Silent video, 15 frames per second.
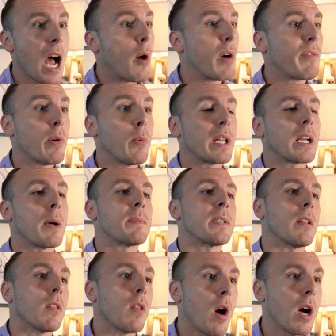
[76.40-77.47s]
However, when it comes
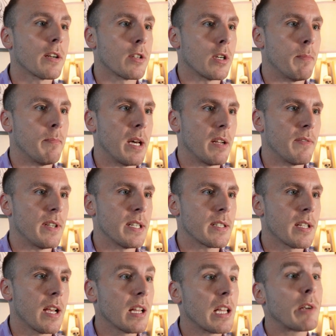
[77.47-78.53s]
to long term
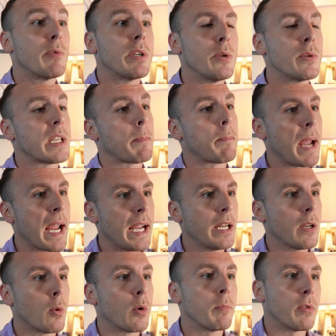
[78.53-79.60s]
benefits, like reducing
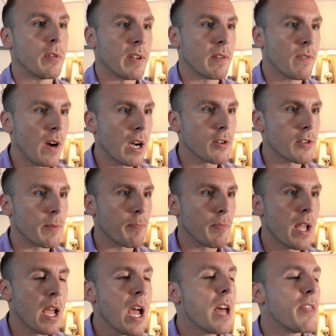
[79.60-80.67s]
pain or improving function,
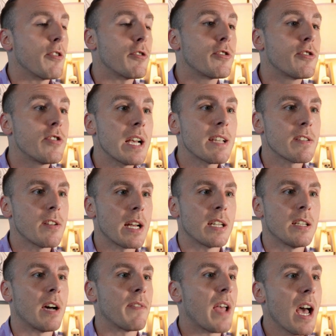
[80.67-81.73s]
there's just not
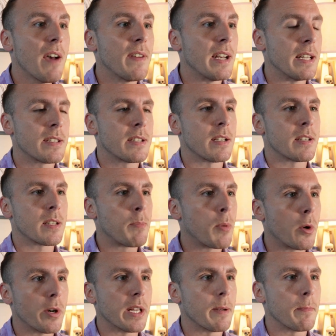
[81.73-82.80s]
enough evidence to
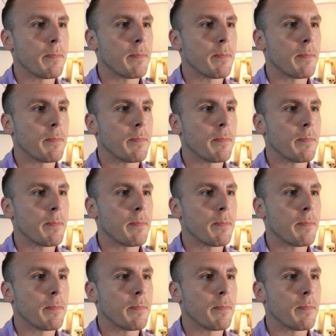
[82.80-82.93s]
support it.